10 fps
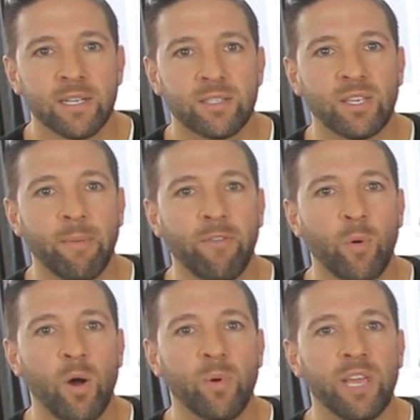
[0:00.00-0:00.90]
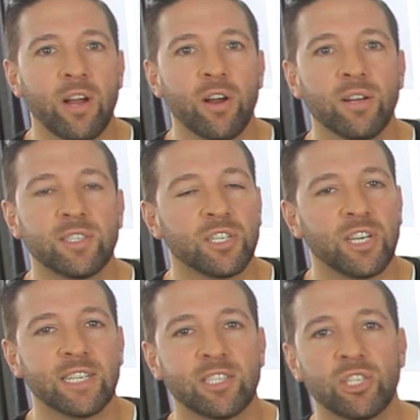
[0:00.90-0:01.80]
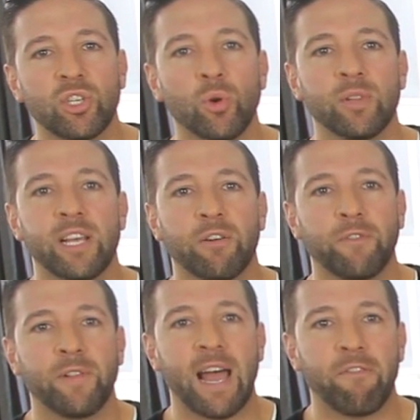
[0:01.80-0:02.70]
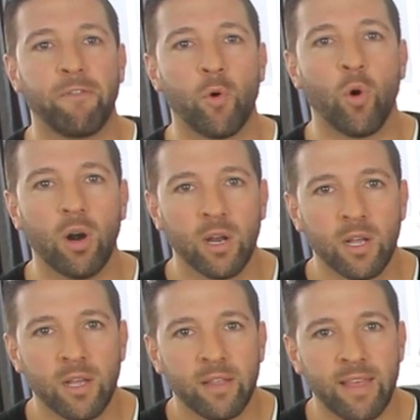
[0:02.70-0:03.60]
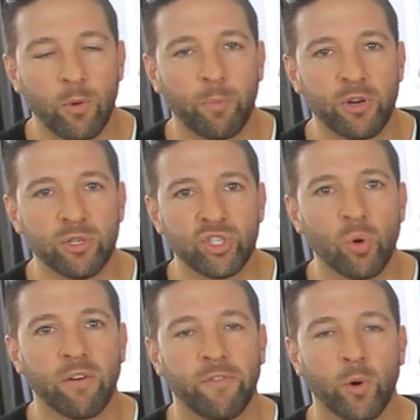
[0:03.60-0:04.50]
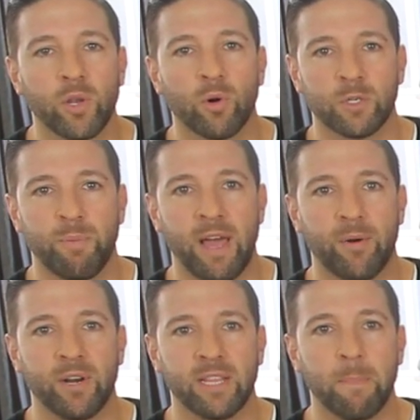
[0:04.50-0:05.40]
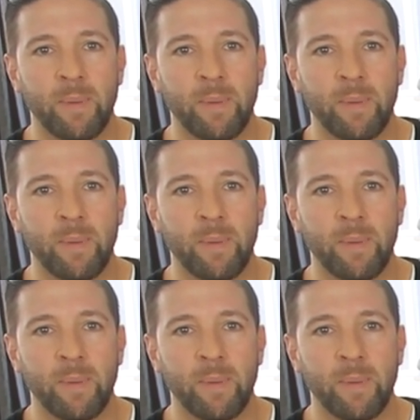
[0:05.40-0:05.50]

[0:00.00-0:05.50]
Some of what we heard suggests a 2 liter flat 4 that will produce 240 horsepower in the